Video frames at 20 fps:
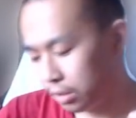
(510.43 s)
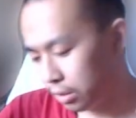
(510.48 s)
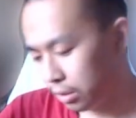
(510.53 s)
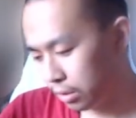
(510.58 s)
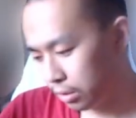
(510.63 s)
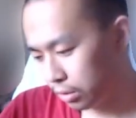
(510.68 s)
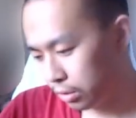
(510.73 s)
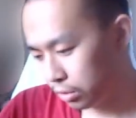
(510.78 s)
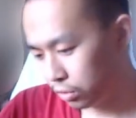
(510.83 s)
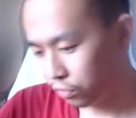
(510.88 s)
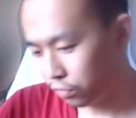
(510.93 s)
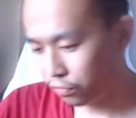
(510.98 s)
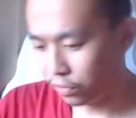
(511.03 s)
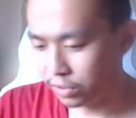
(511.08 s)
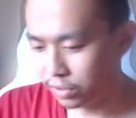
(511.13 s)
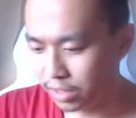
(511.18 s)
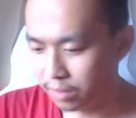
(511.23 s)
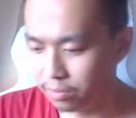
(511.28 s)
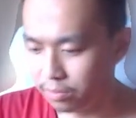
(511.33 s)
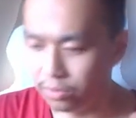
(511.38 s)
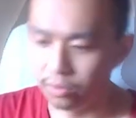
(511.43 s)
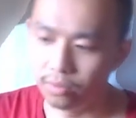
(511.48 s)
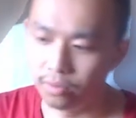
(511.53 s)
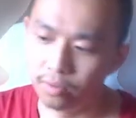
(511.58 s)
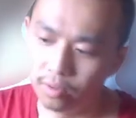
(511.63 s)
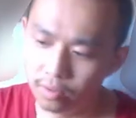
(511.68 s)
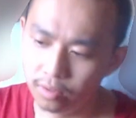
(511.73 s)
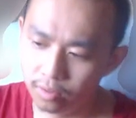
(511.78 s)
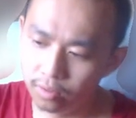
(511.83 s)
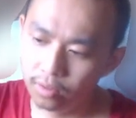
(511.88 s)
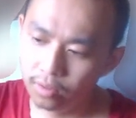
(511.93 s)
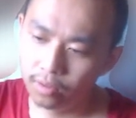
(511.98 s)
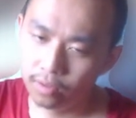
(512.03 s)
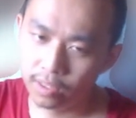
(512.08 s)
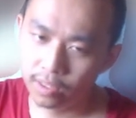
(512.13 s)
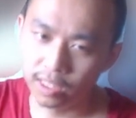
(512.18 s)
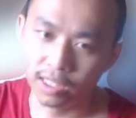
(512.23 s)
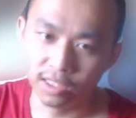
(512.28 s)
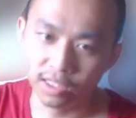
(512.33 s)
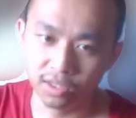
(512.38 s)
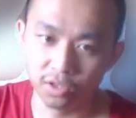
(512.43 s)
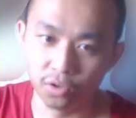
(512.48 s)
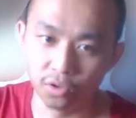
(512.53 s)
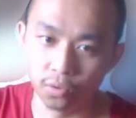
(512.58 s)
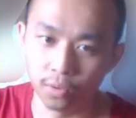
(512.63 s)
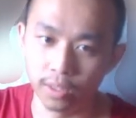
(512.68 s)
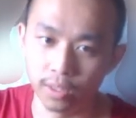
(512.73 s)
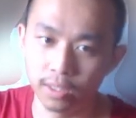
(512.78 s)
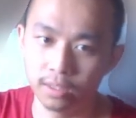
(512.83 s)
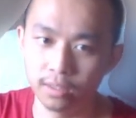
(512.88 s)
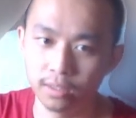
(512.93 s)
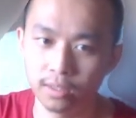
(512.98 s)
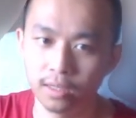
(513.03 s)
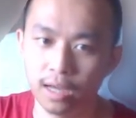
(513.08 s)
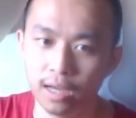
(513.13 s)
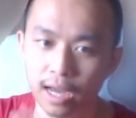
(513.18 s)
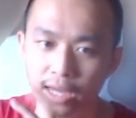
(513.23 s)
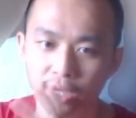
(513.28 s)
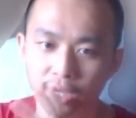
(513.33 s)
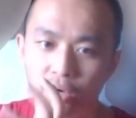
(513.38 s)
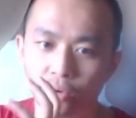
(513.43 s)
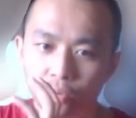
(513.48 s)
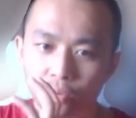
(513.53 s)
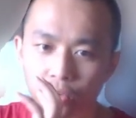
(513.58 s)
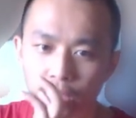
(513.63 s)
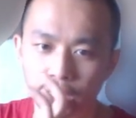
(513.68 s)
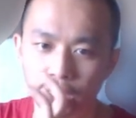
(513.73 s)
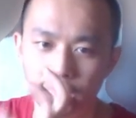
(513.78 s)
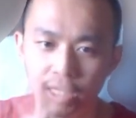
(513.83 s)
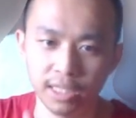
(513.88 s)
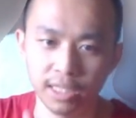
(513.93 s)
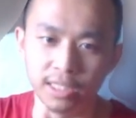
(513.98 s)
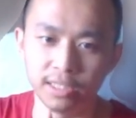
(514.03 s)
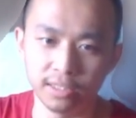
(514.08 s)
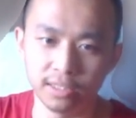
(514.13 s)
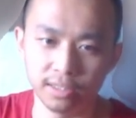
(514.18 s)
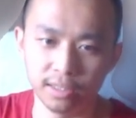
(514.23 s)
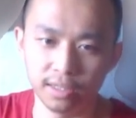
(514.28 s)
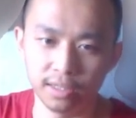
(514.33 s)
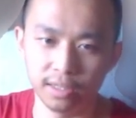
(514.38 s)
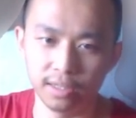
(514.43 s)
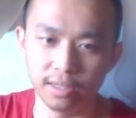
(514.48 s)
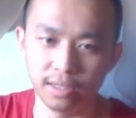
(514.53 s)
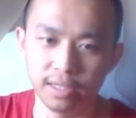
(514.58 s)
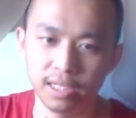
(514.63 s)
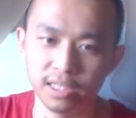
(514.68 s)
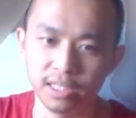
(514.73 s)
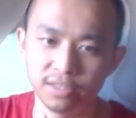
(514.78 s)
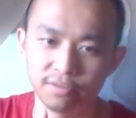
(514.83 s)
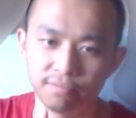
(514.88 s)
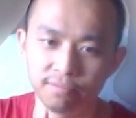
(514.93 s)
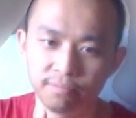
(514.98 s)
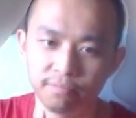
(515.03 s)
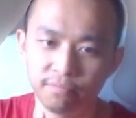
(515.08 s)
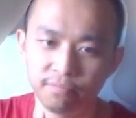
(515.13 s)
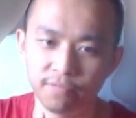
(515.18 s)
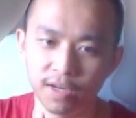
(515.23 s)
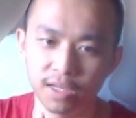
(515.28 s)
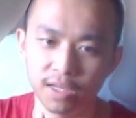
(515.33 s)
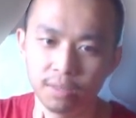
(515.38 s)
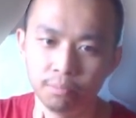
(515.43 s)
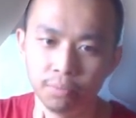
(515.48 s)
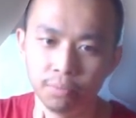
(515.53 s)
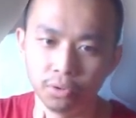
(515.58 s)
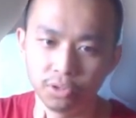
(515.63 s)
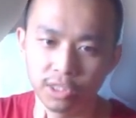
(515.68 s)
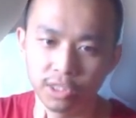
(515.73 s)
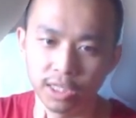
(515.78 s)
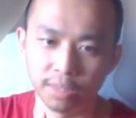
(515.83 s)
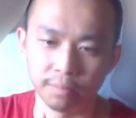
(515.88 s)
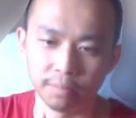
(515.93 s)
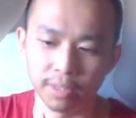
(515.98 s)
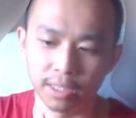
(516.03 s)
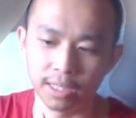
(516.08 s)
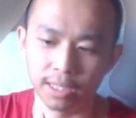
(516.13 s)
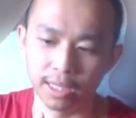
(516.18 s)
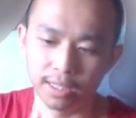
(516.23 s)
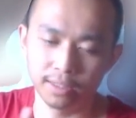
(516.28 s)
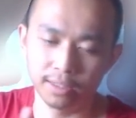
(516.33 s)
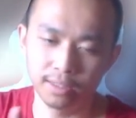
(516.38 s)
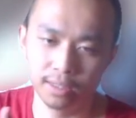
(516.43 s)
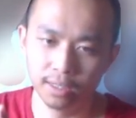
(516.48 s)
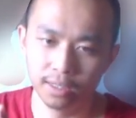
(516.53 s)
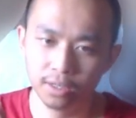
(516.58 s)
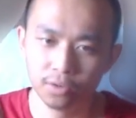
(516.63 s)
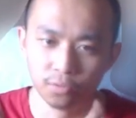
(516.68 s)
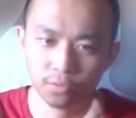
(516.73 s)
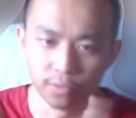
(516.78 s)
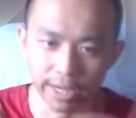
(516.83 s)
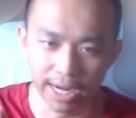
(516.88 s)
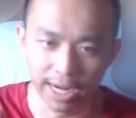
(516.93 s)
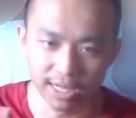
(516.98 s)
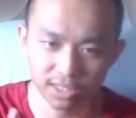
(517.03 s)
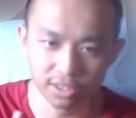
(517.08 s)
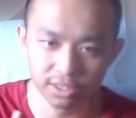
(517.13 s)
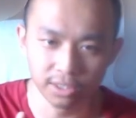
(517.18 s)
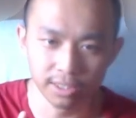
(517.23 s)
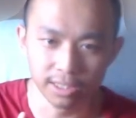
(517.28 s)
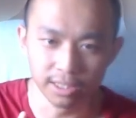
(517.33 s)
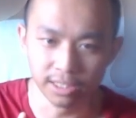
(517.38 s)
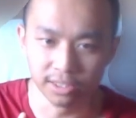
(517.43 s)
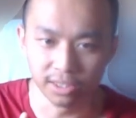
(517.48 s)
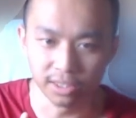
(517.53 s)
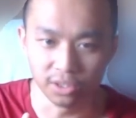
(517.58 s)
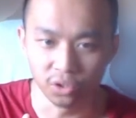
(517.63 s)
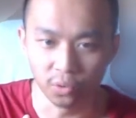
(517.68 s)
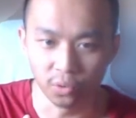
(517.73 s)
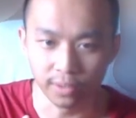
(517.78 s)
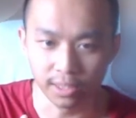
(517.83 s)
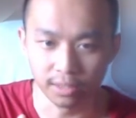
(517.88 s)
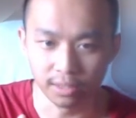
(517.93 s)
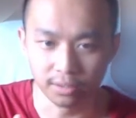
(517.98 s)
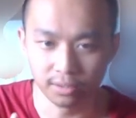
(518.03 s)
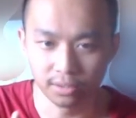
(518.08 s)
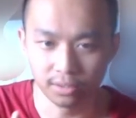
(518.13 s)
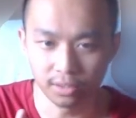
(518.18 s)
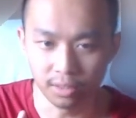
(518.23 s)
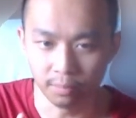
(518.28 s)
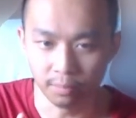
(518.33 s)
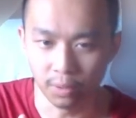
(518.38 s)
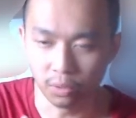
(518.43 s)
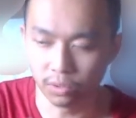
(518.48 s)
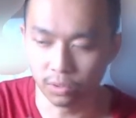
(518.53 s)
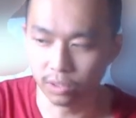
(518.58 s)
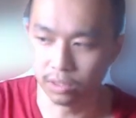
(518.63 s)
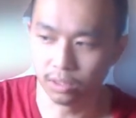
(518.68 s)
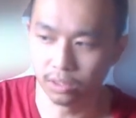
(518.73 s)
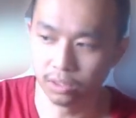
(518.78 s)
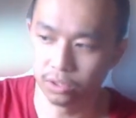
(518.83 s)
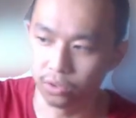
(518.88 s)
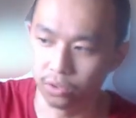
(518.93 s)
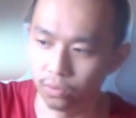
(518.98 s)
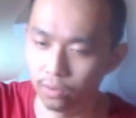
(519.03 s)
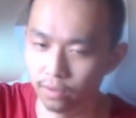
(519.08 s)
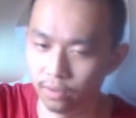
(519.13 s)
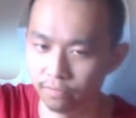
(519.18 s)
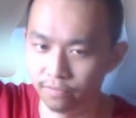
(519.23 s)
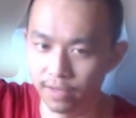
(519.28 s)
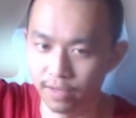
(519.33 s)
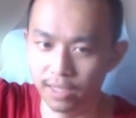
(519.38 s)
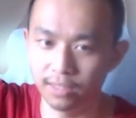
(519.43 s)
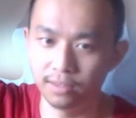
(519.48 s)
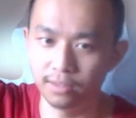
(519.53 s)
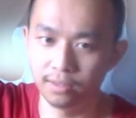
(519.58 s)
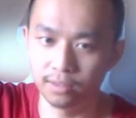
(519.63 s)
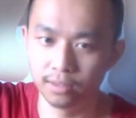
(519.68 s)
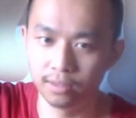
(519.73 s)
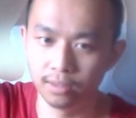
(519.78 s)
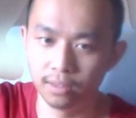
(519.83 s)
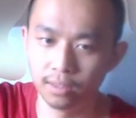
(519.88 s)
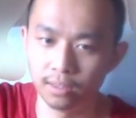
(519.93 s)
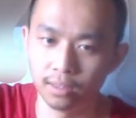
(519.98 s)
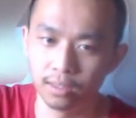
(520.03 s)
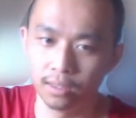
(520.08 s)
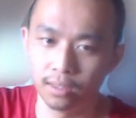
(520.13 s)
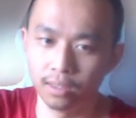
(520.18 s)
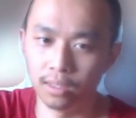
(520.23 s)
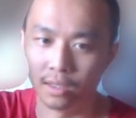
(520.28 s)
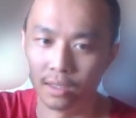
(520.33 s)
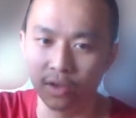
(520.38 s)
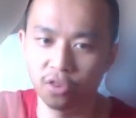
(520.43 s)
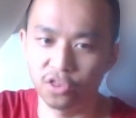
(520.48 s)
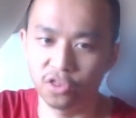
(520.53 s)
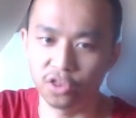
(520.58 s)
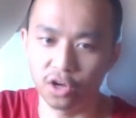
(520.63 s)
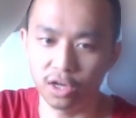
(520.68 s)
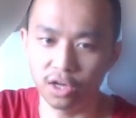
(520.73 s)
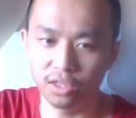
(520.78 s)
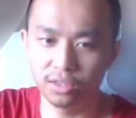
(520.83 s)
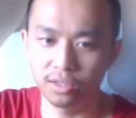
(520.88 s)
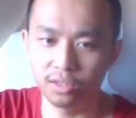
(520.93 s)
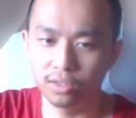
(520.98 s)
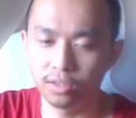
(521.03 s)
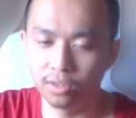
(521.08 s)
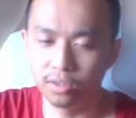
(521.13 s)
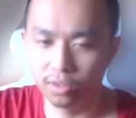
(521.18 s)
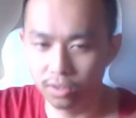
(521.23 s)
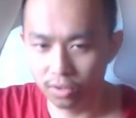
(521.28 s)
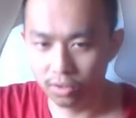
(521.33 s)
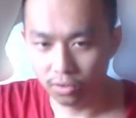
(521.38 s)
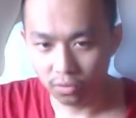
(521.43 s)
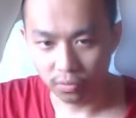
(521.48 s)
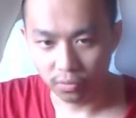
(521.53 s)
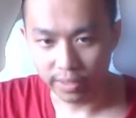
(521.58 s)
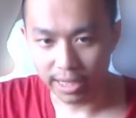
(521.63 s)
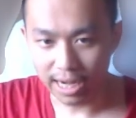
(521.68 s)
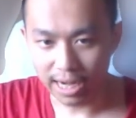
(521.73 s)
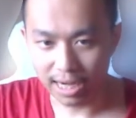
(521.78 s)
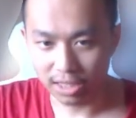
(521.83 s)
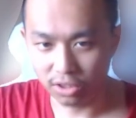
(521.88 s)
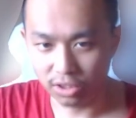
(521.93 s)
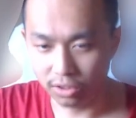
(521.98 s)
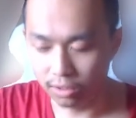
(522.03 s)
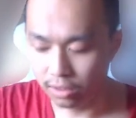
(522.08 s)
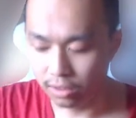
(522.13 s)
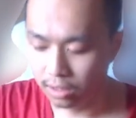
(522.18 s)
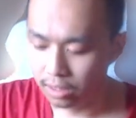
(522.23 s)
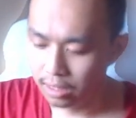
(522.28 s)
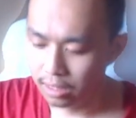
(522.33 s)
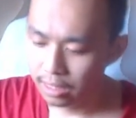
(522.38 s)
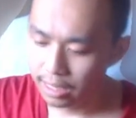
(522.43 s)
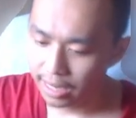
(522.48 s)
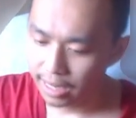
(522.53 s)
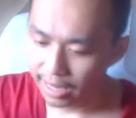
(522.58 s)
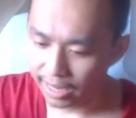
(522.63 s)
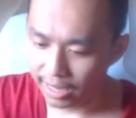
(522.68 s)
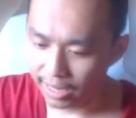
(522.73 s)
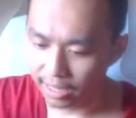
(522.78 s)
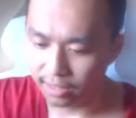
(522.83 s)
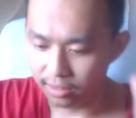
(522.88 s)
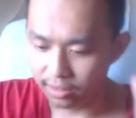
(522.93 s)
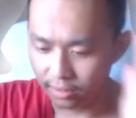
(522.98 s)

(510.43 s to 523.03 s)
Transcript: So for example, he's annoyed. I go, he's fucking bullshitting me again. Reaction is annoyance, emotion. So event, thought, reaction. And